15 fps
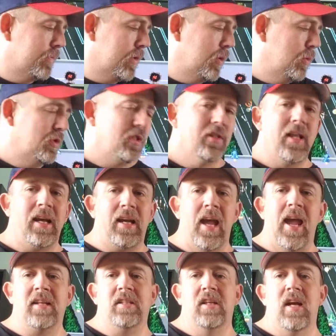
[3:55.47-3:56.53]
which is like a
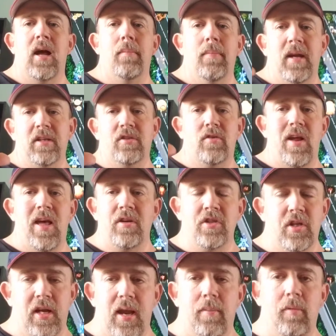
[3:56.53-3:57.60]
hexagon-based
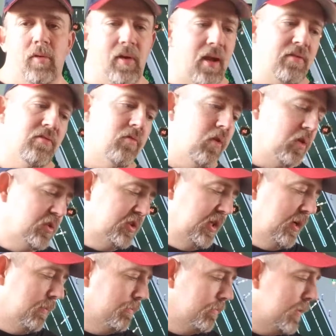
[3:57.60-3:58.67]
strategy game. You guys have all
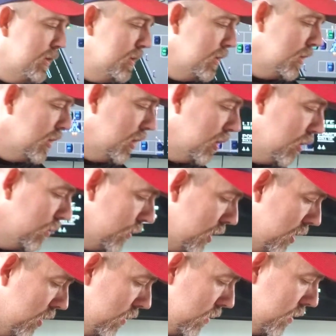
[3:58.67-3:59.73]
seen them. Oh
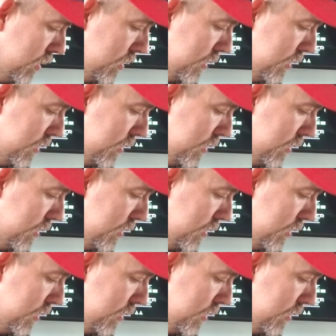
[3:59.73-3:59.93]
no,